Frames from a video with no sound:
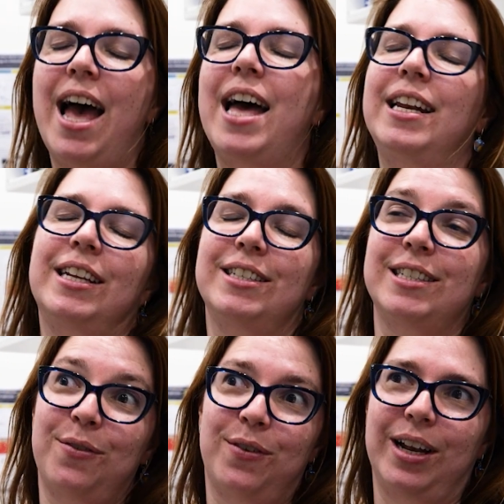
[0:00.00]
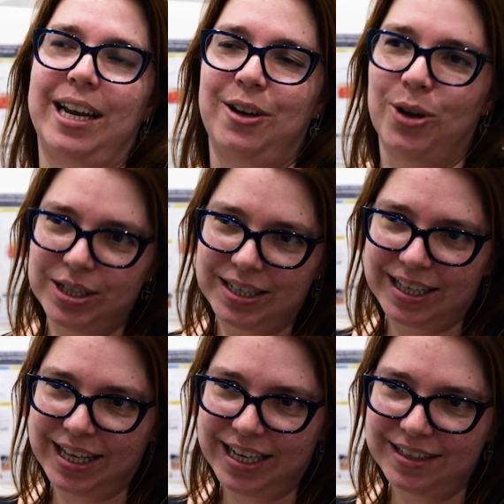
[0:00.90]
and that is definitely not the
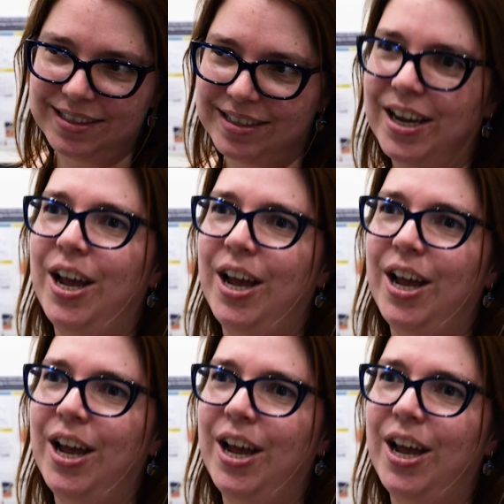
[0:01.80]
case.